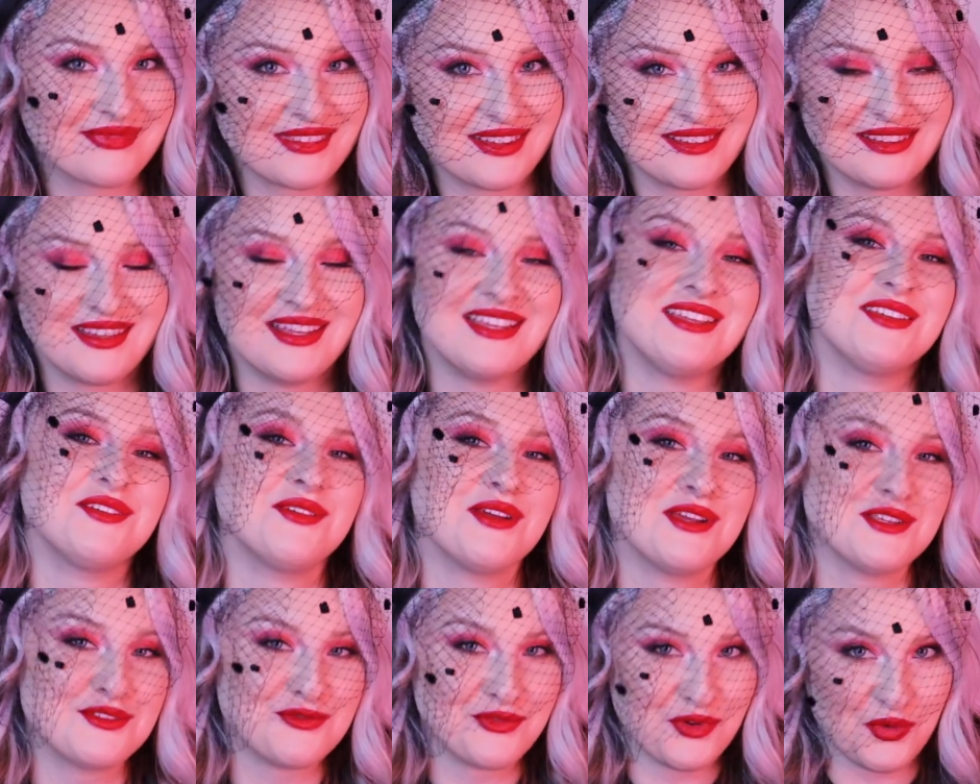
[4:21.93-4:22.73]
Thank you
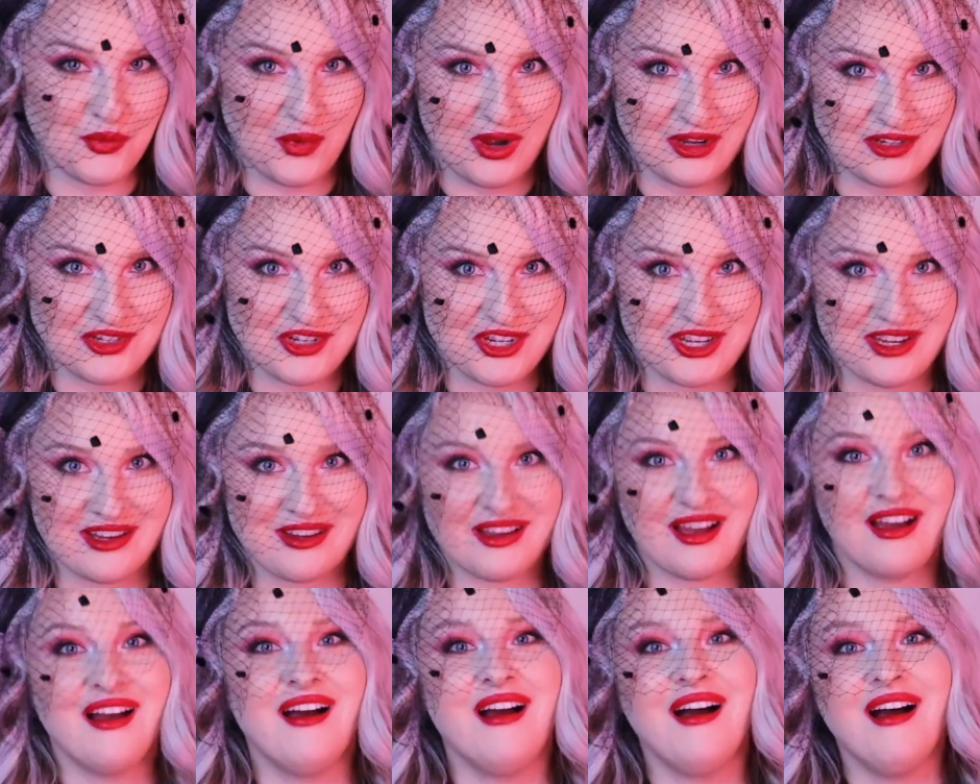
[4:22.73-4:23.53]
guys for
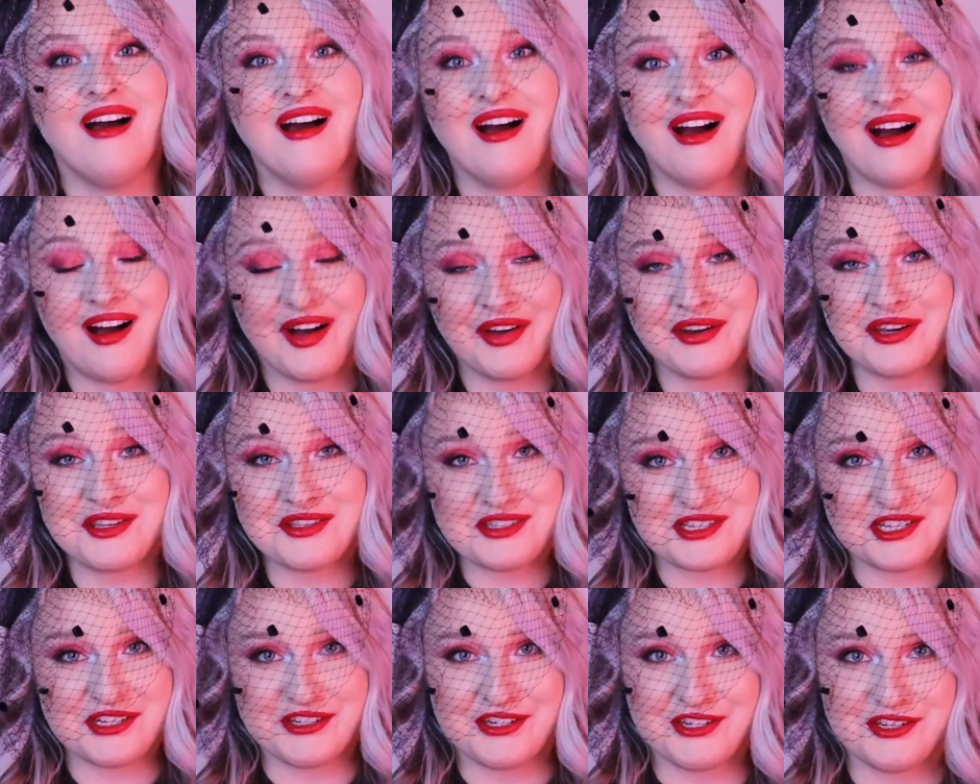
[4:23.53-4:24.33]
watching. On a
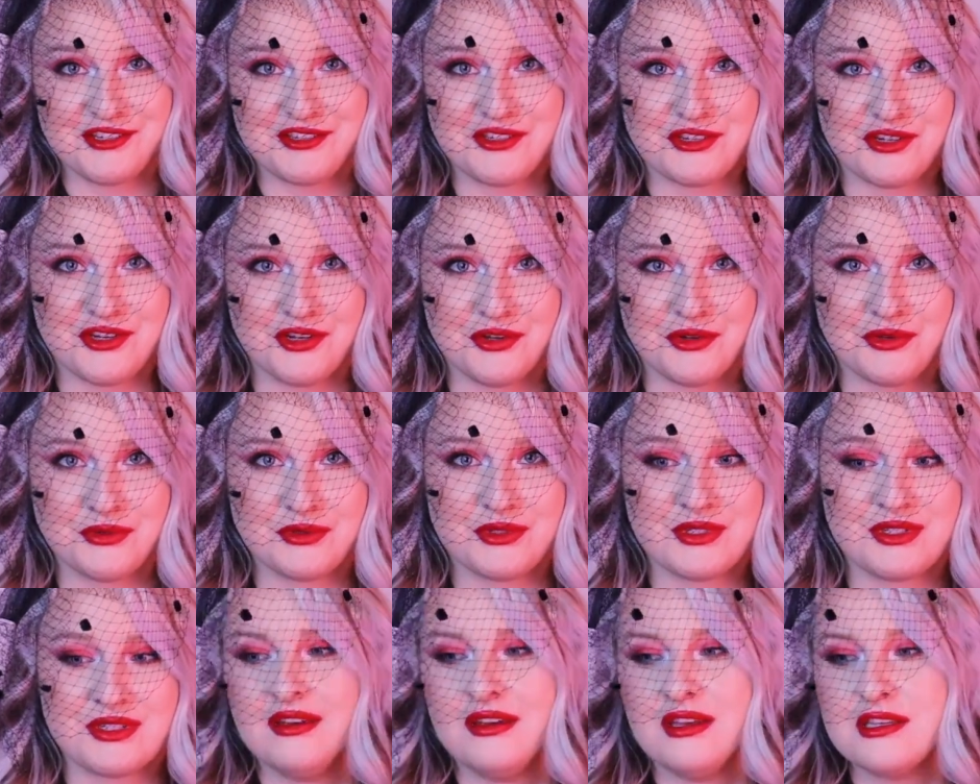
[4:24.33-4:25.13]
serious
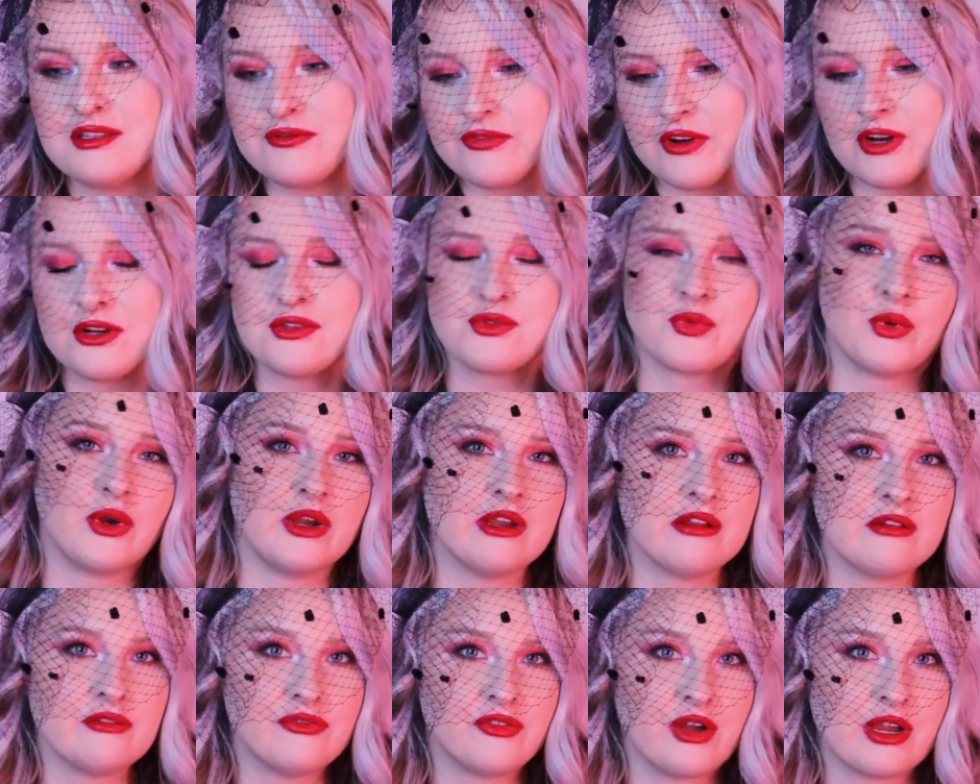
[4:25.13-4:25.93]
note, as far as
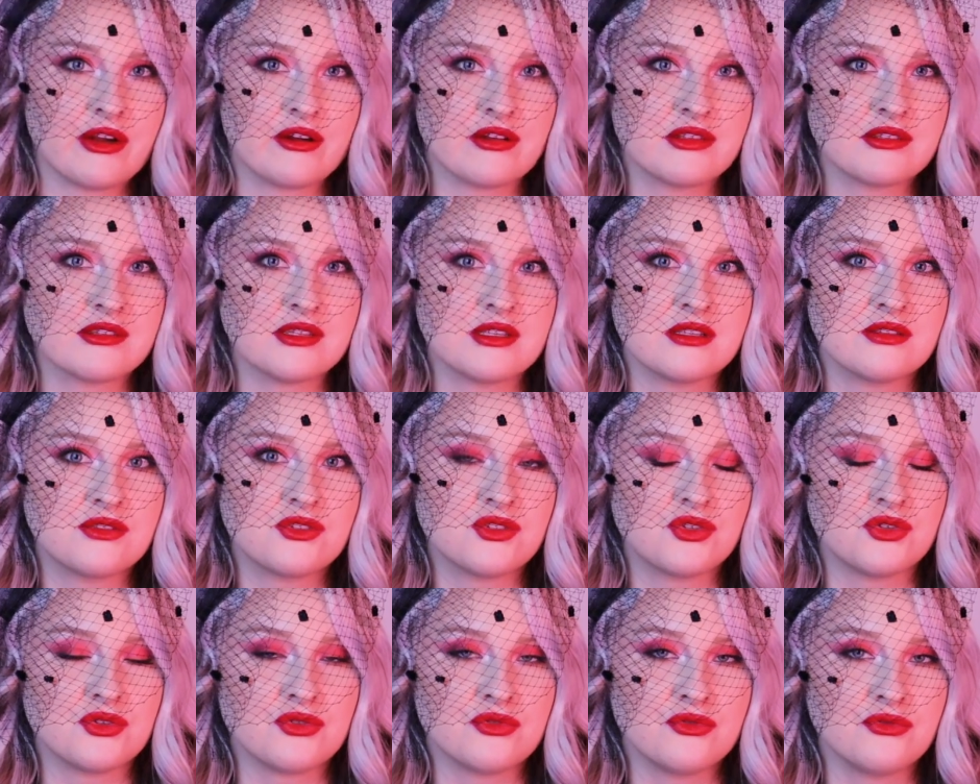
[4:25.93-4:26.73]
wearing fragrances
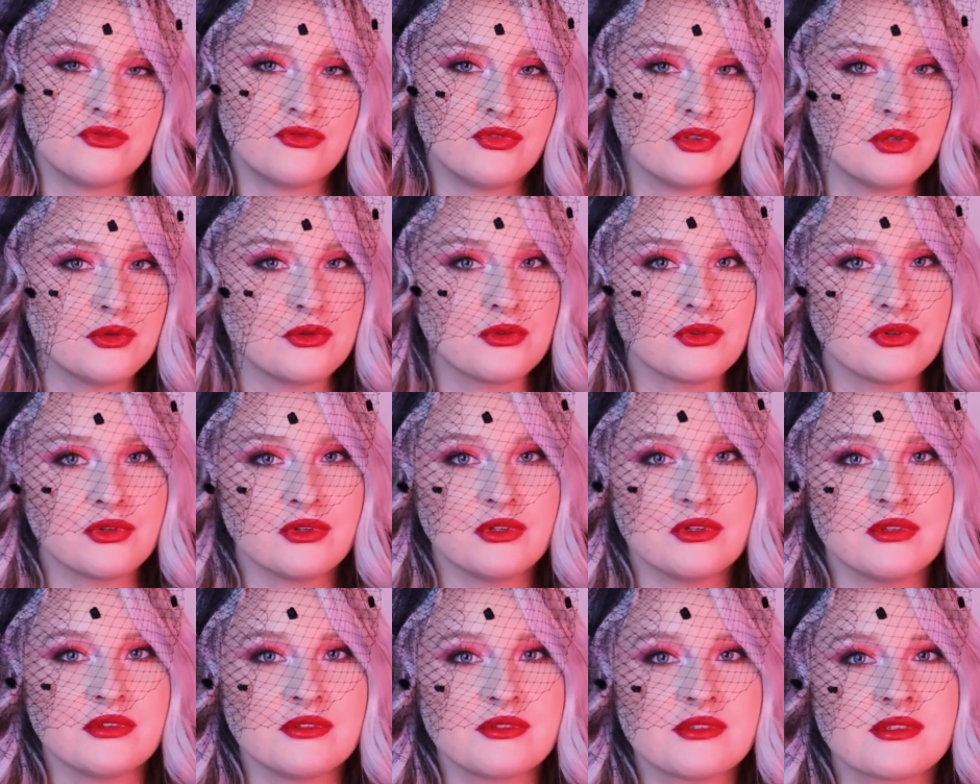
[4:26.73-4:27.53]
to
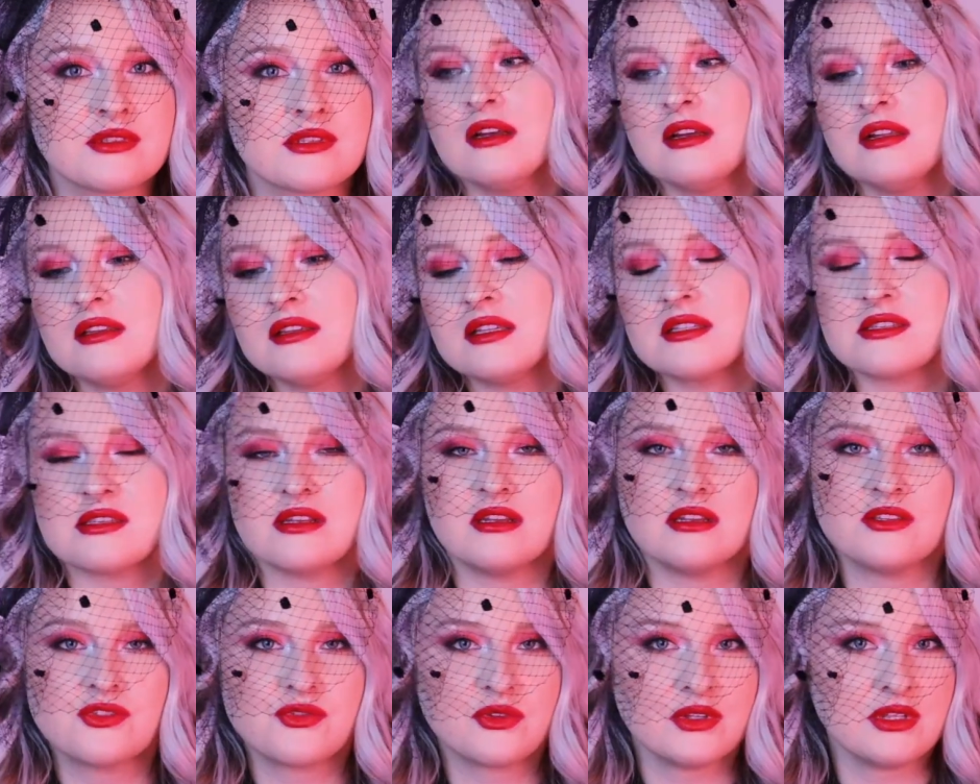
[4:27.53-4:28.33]
funerals, listen,
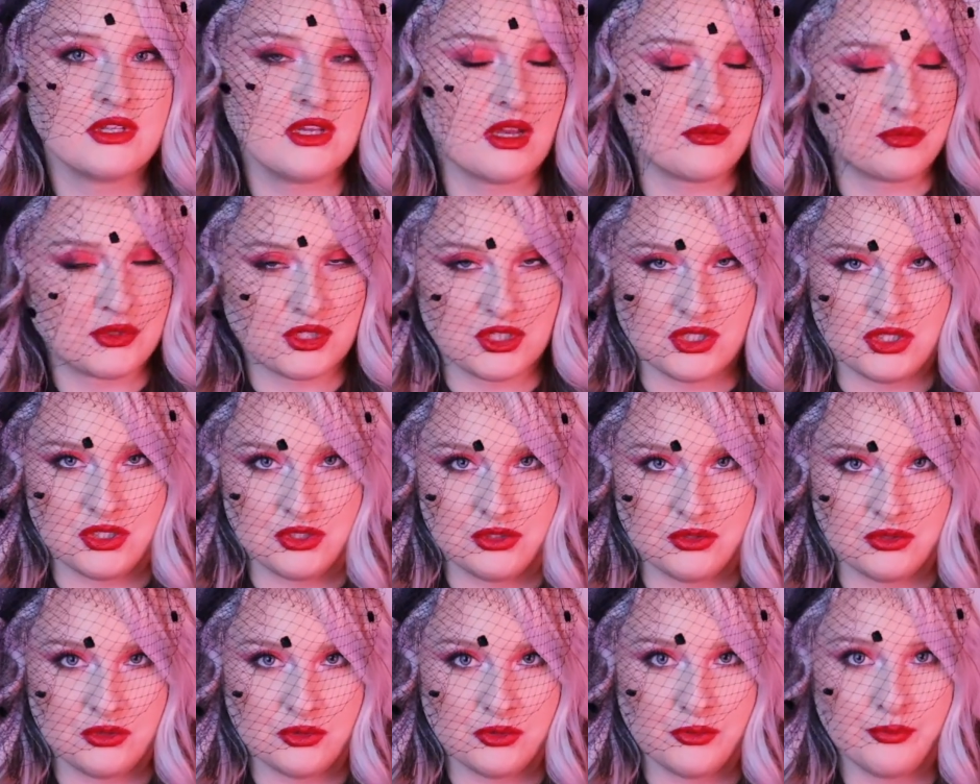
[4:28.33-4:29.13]
it's really up to
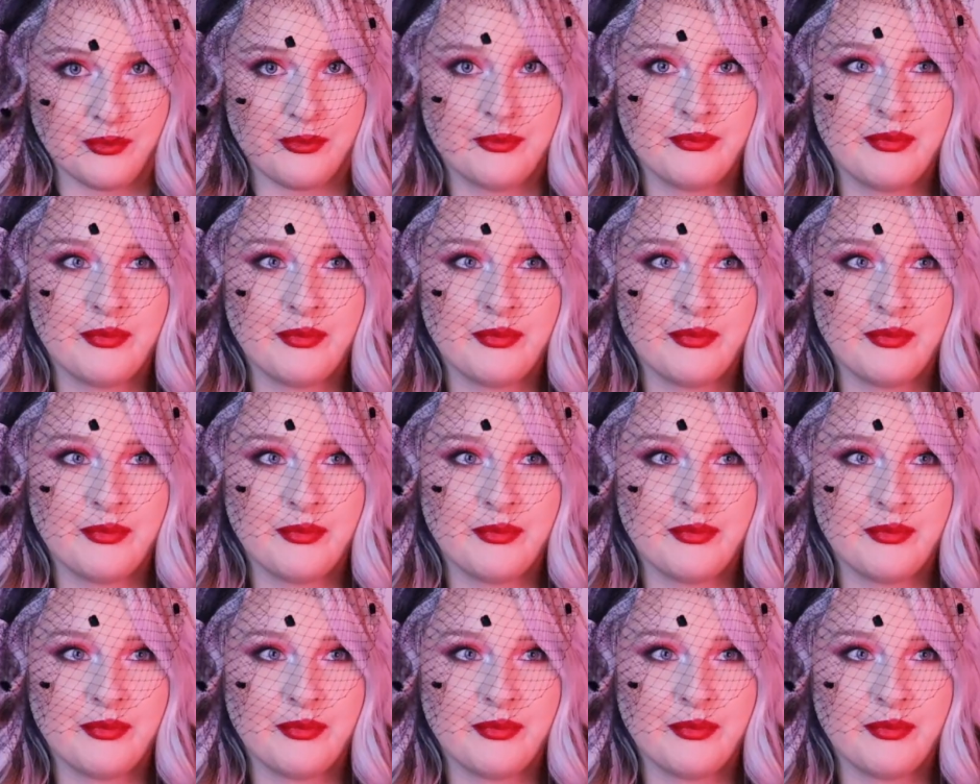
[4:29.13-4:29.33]
you,